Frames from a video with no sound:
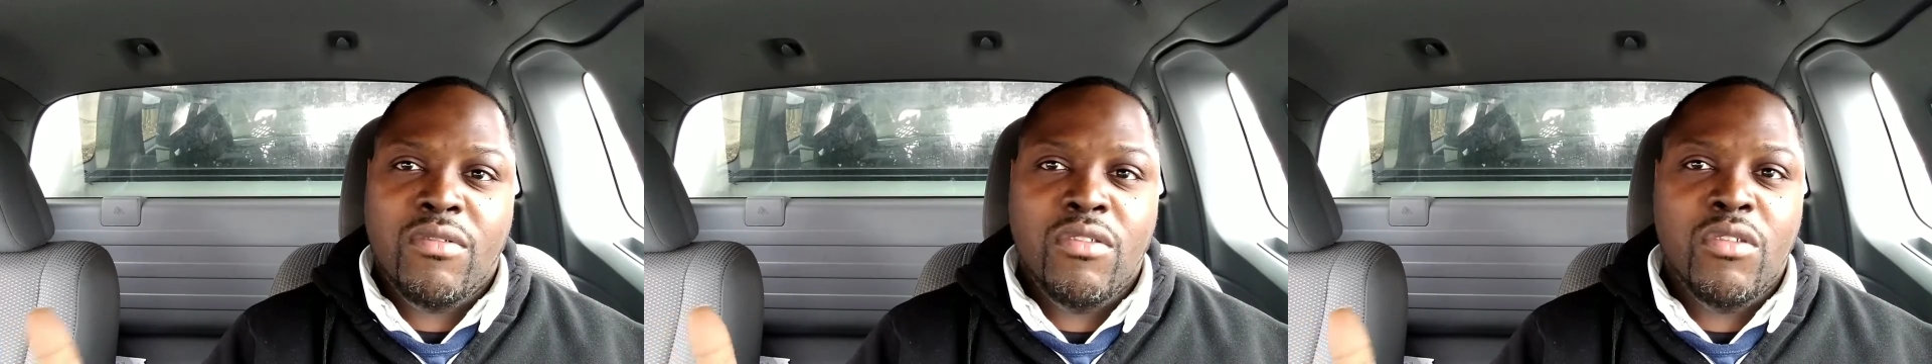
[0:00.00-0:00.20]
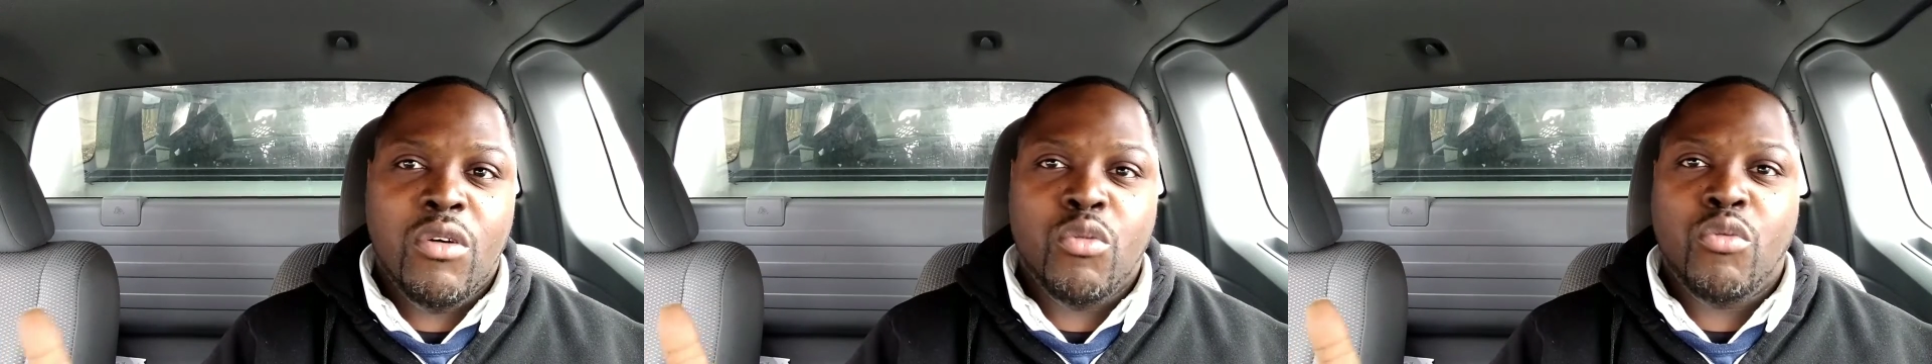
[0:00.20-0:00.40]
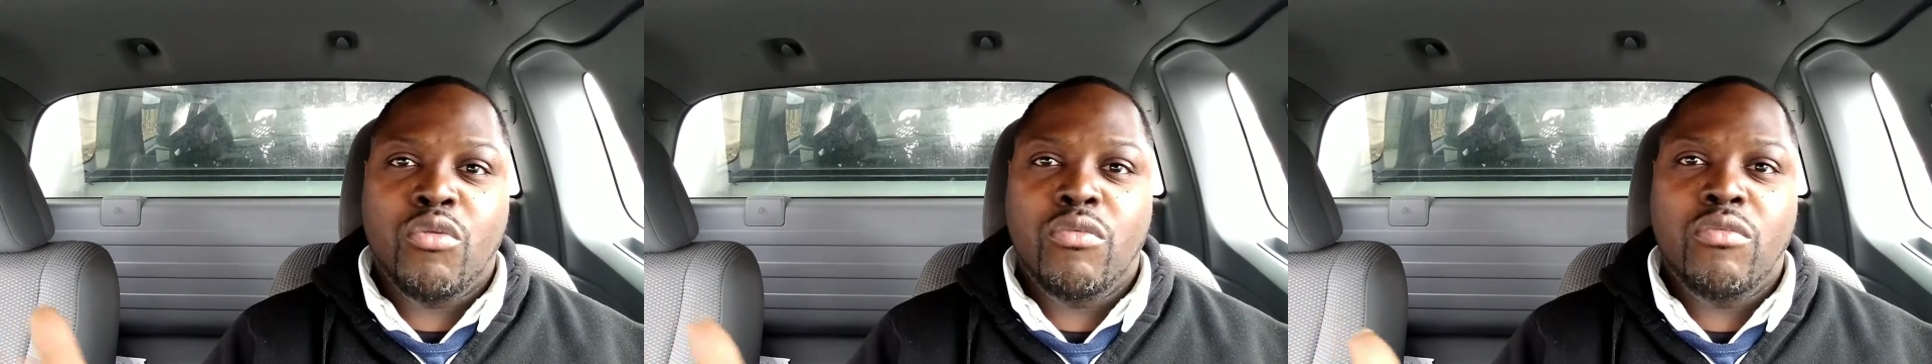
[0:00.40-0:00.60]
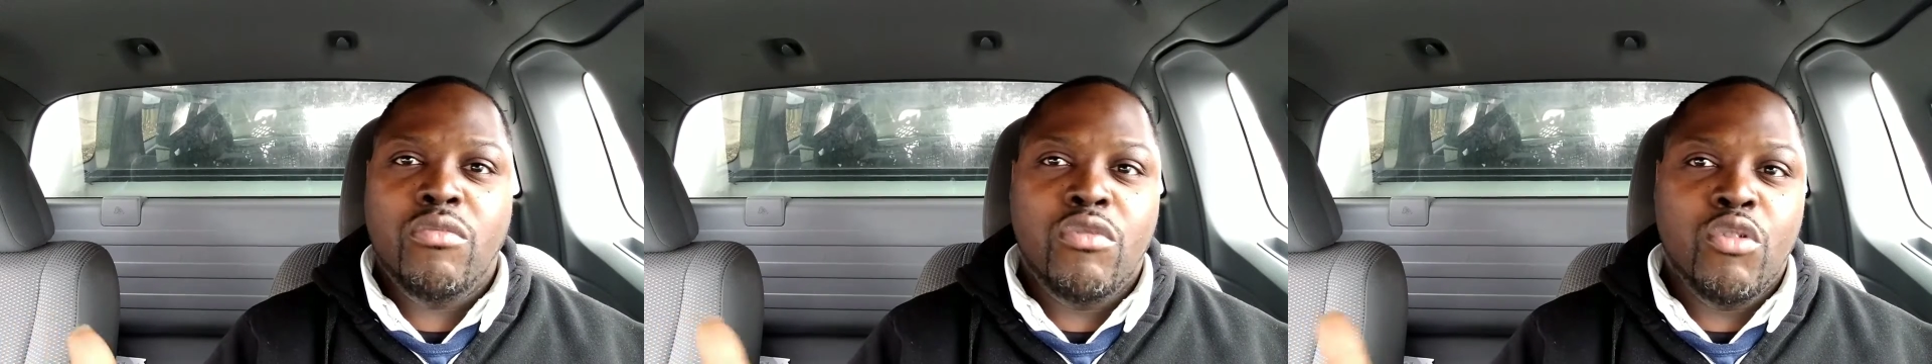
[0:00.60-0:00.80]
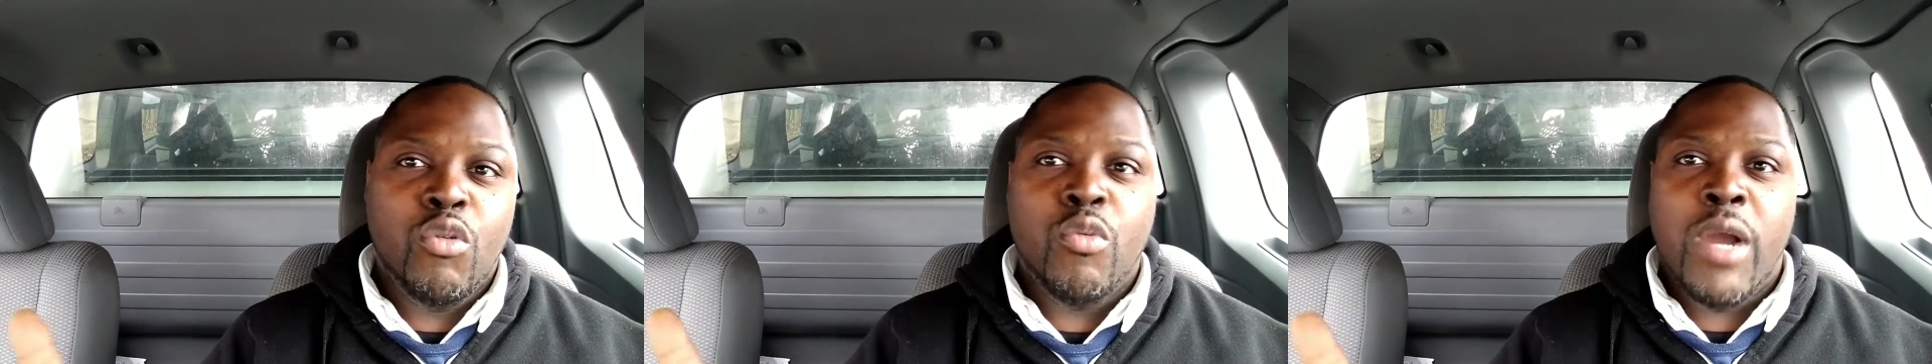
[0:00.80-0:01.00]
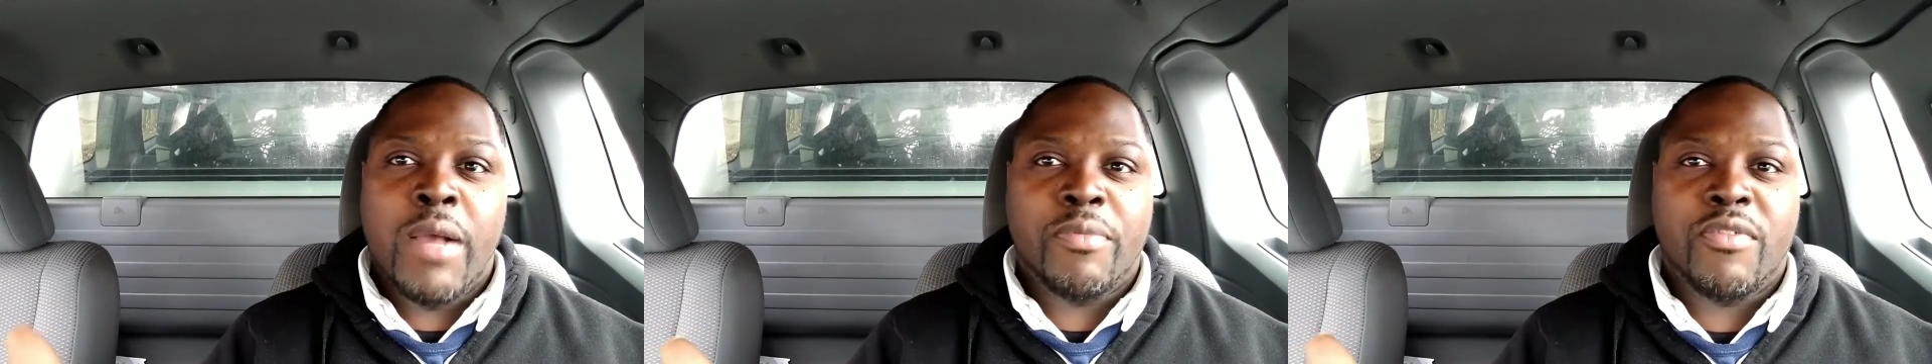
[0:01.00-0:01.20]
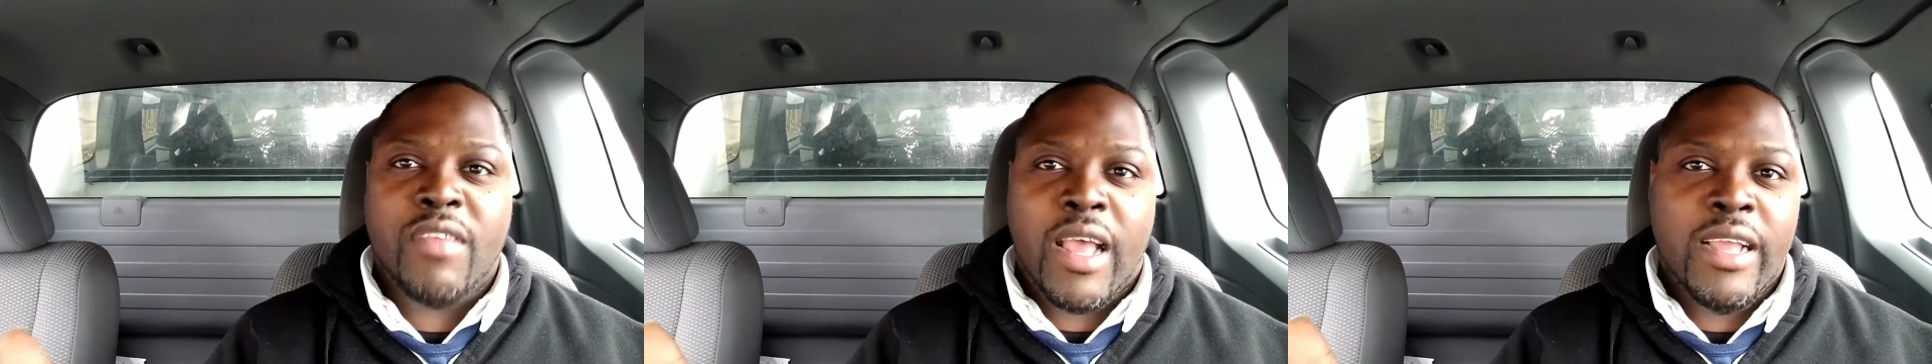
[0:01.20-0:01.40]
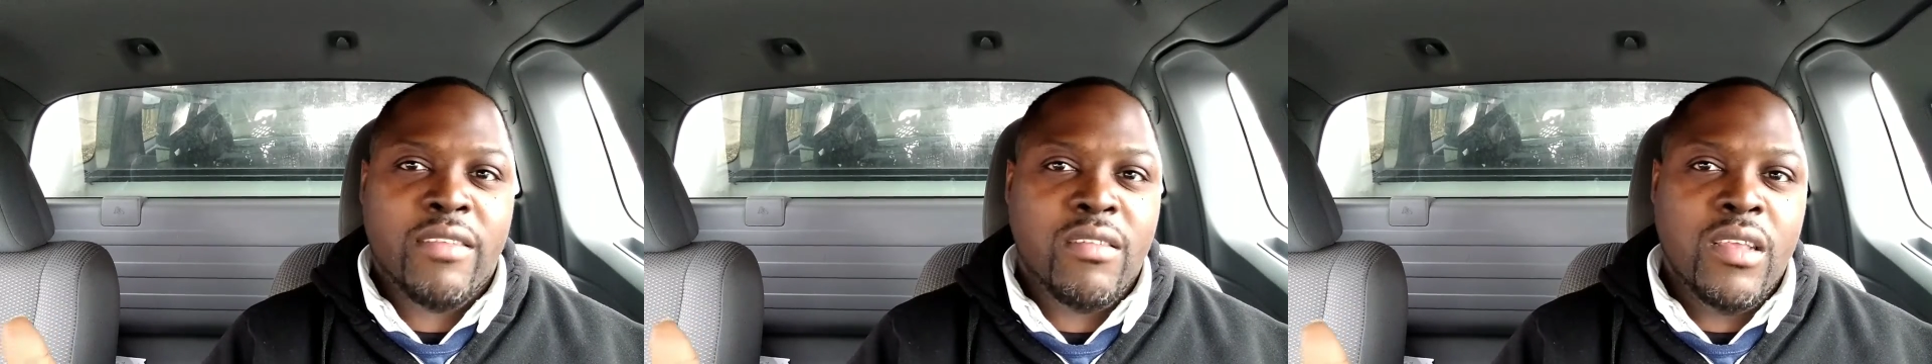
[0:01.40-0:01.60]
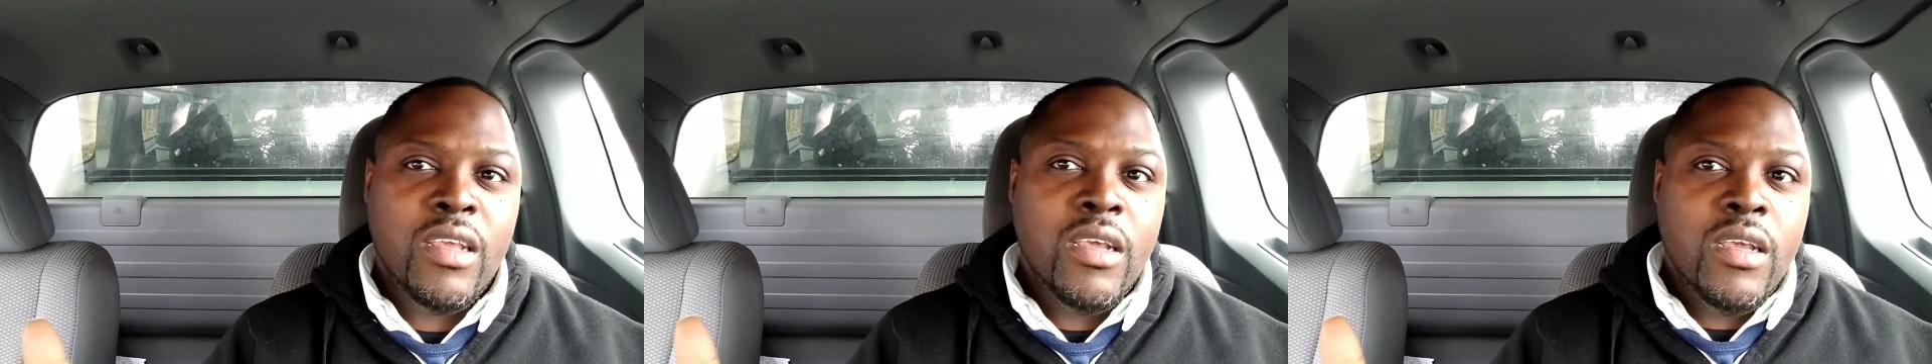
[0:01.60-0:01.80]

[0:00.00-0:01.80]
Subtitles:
you know, do websites.